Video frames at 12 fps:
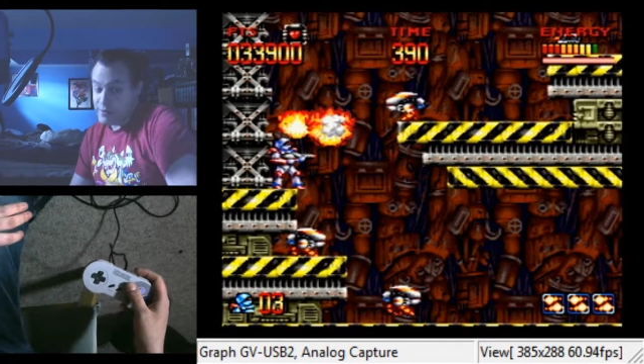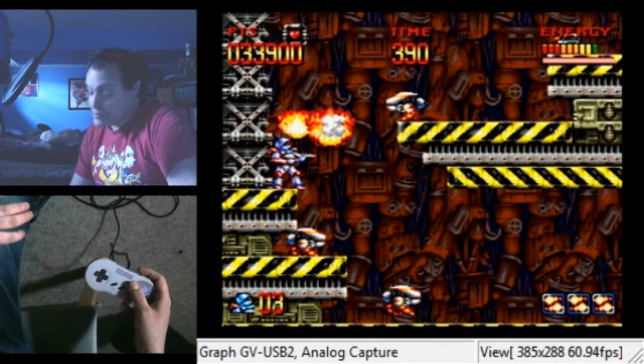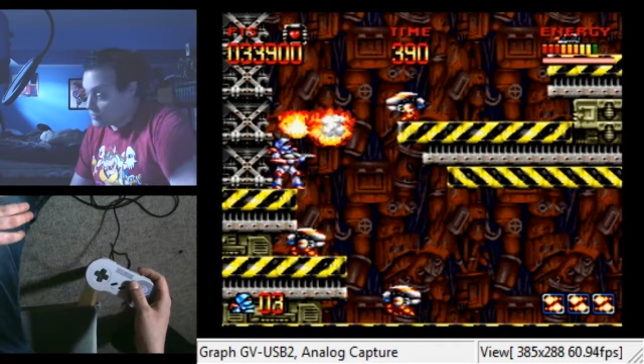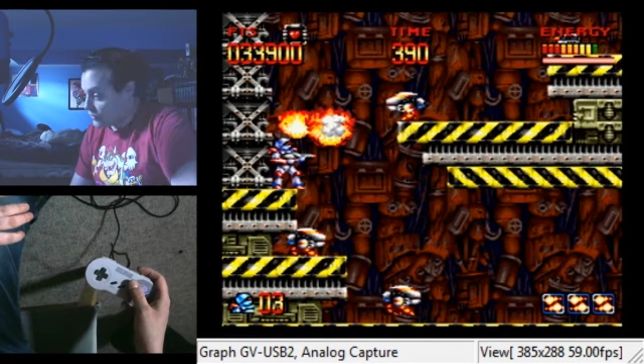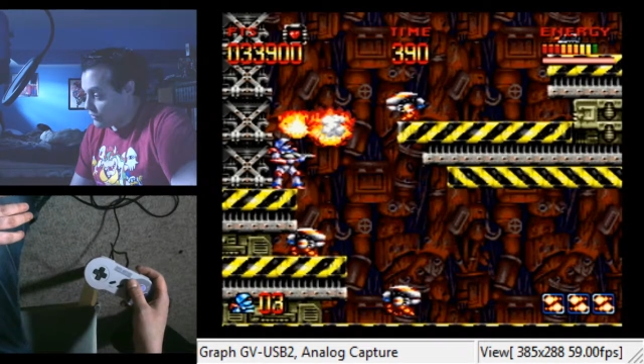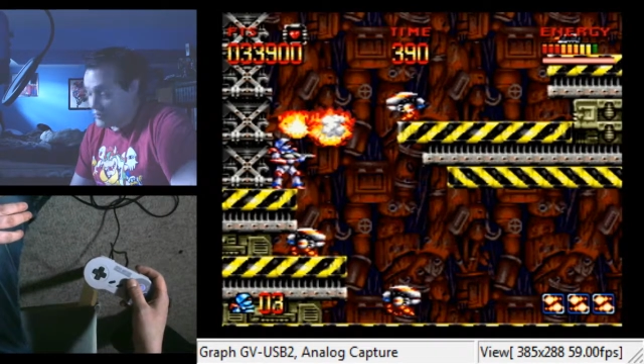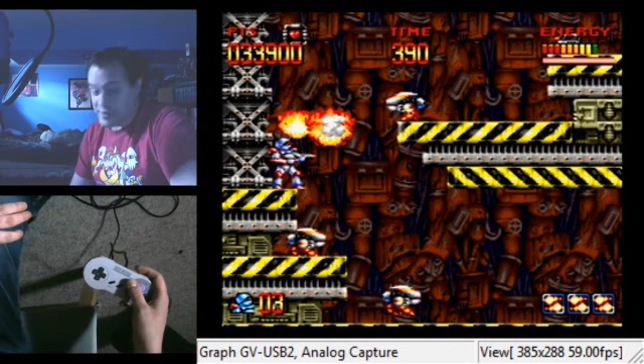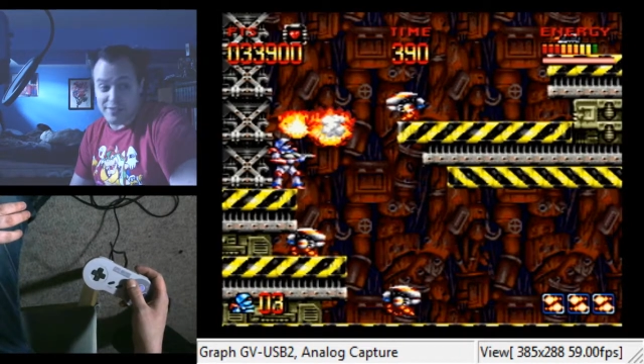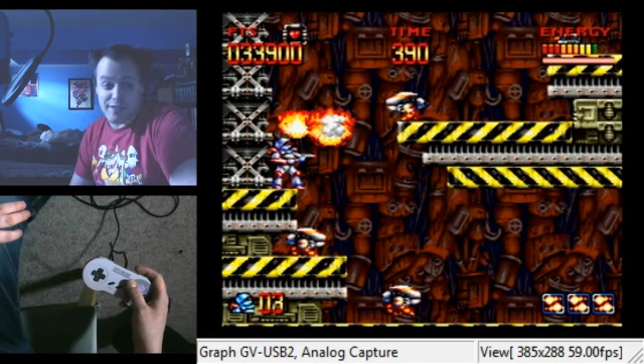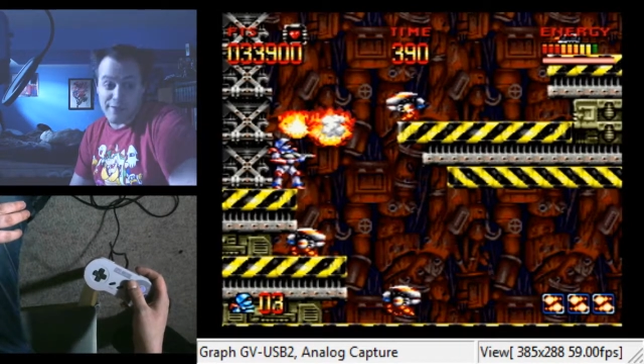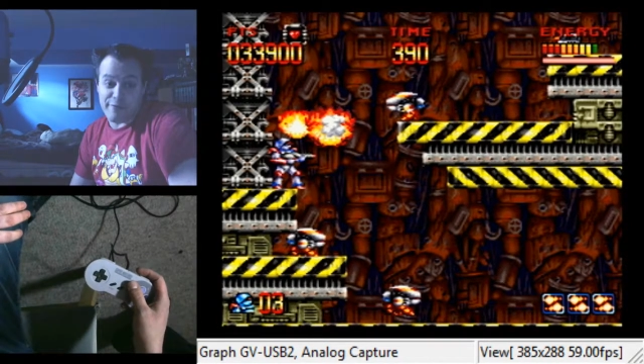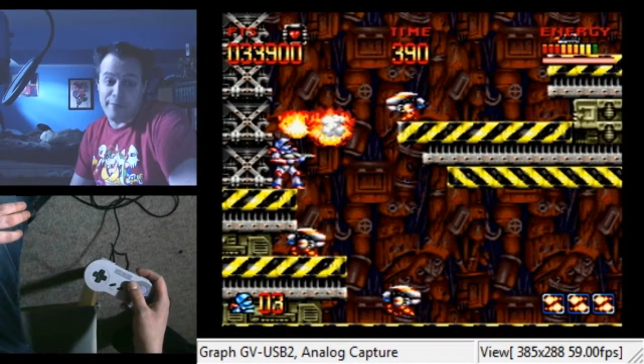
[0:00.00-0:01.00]
So if it's
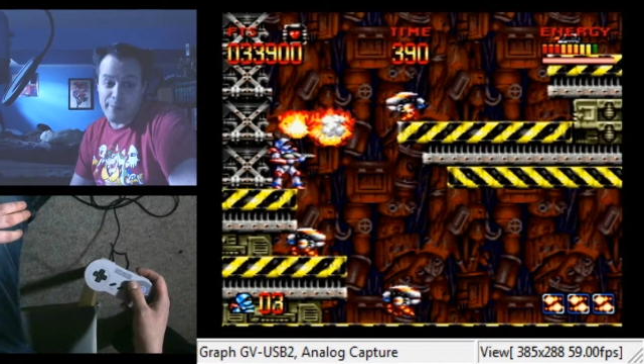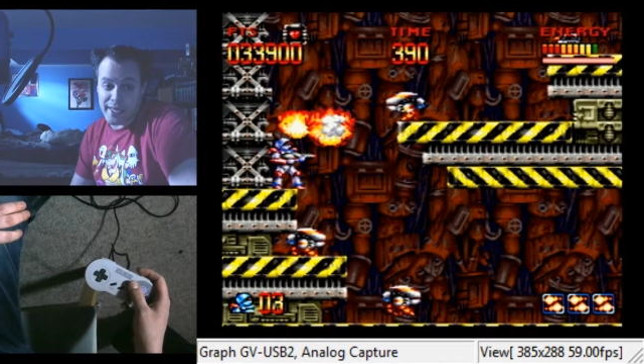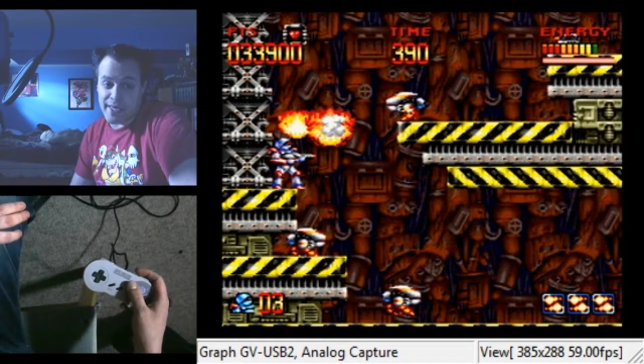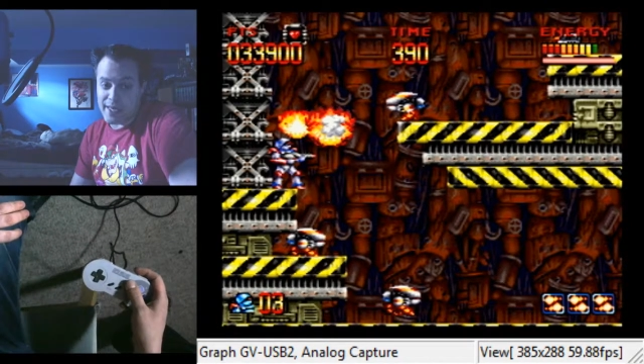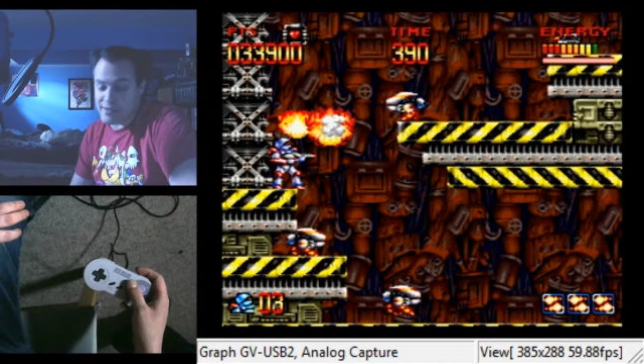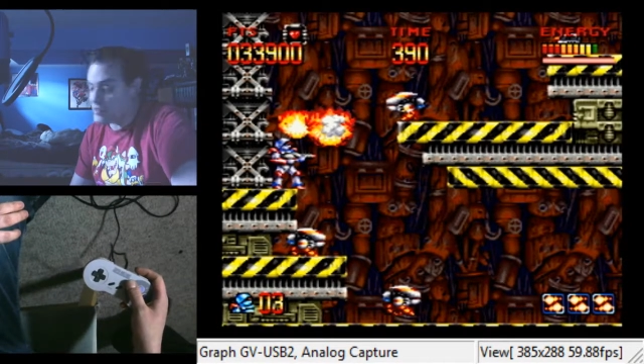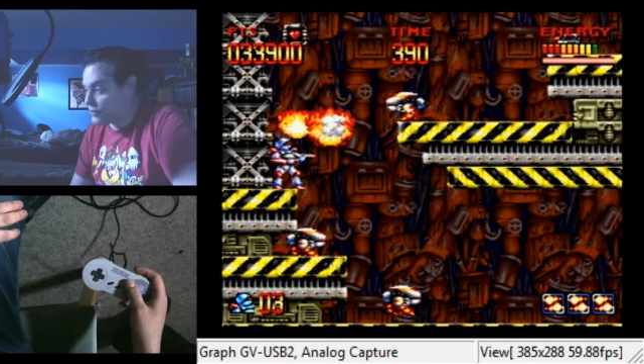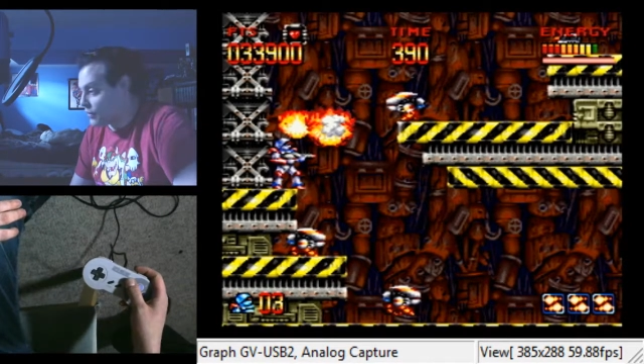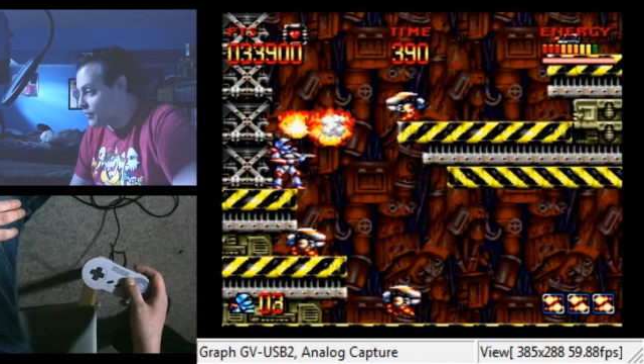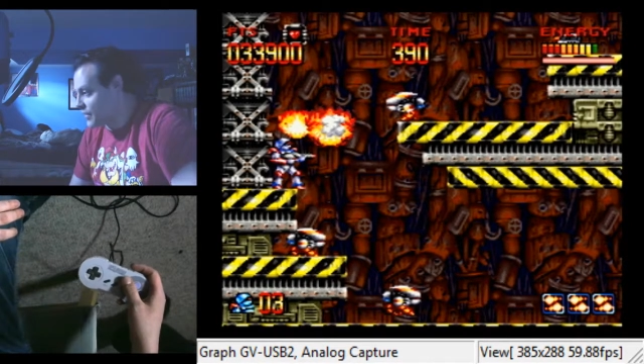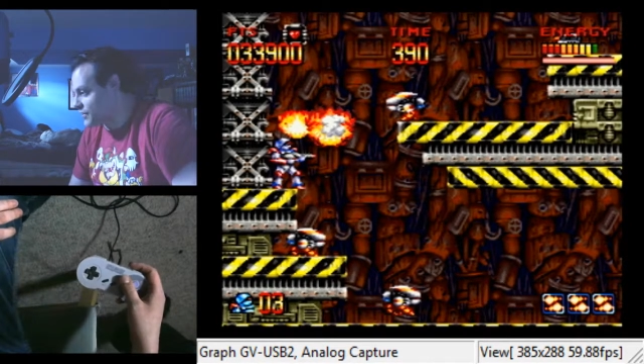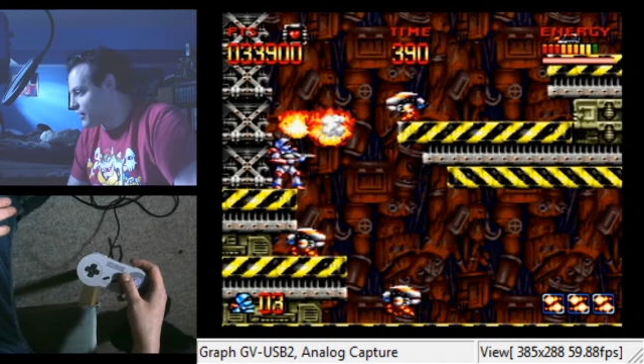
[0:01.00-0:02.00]
tough for me, it's going
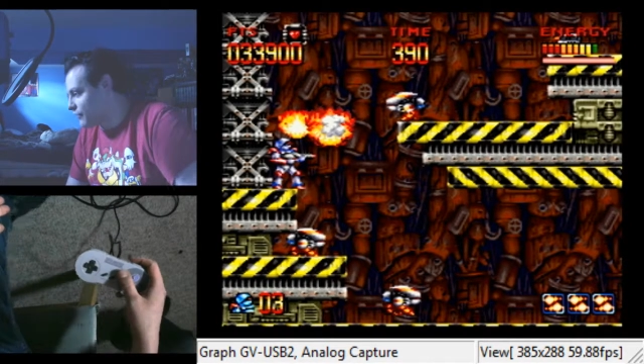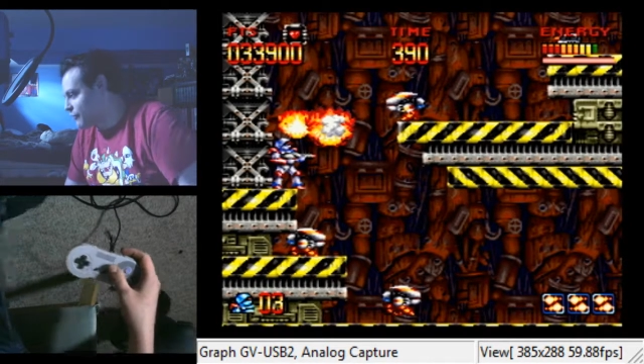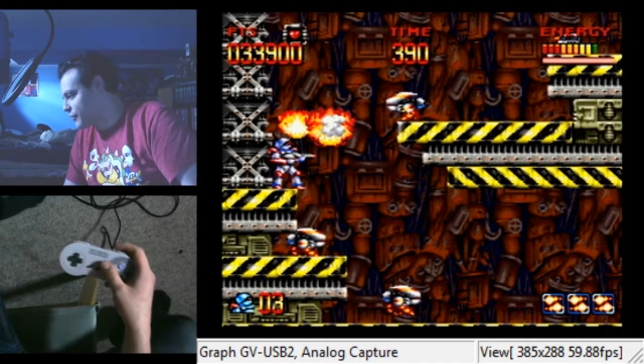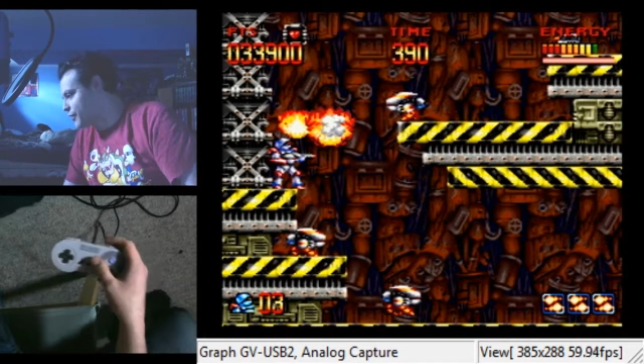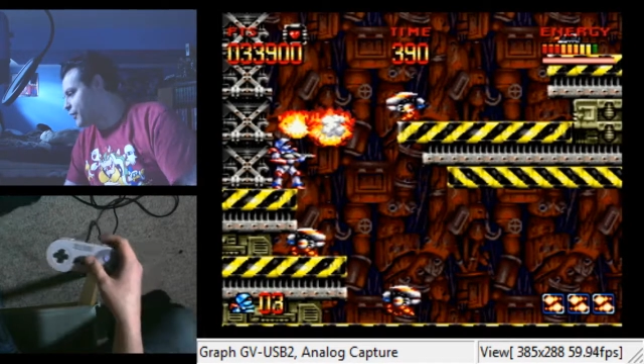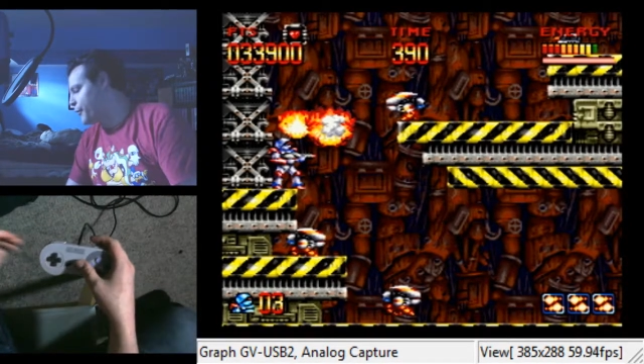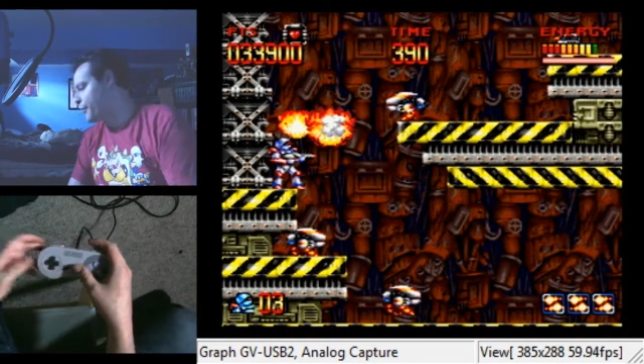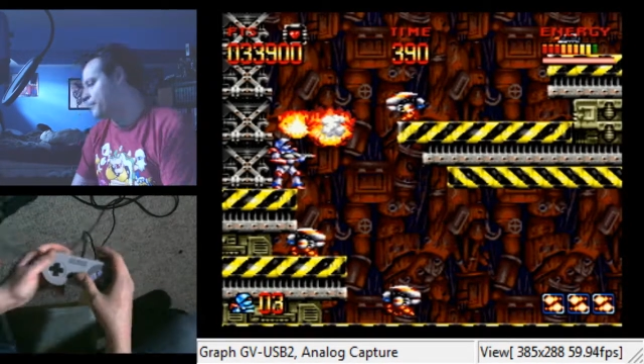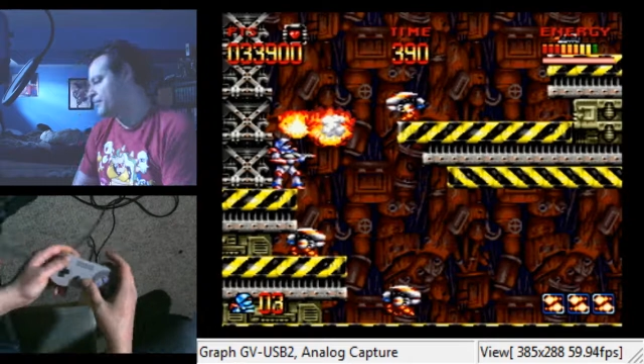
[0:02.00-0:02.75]
to be tough for you.